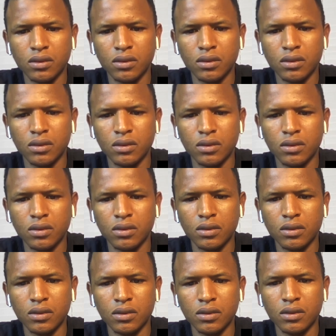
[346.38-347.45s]

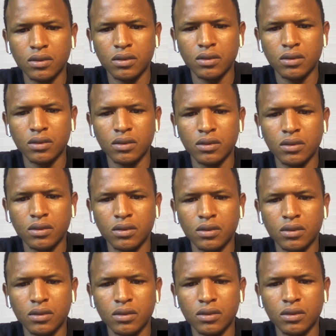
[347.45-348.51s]

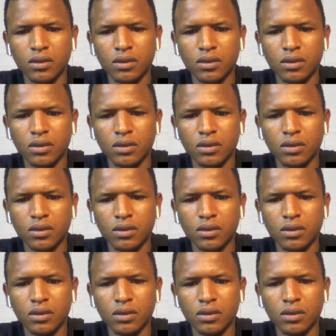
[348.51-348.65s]
(silence)